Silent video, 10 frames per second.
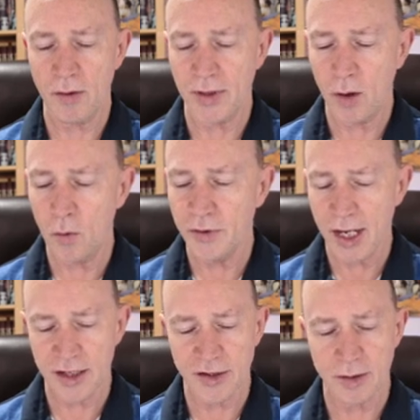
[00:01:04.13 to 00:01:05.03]
the Old
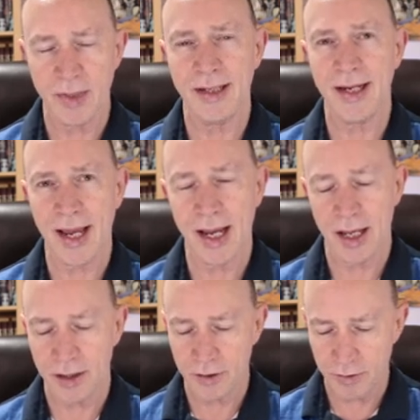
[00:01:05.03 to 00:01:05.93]
Testament
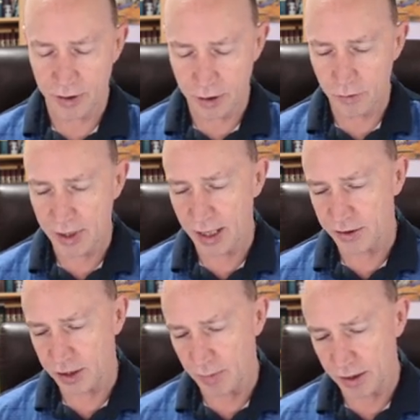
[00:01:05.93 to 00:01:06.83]
and the New
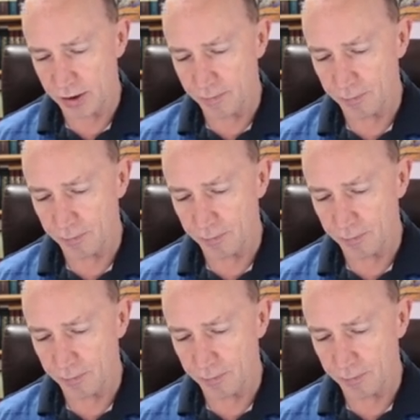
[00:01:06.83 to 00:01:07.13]
Testament.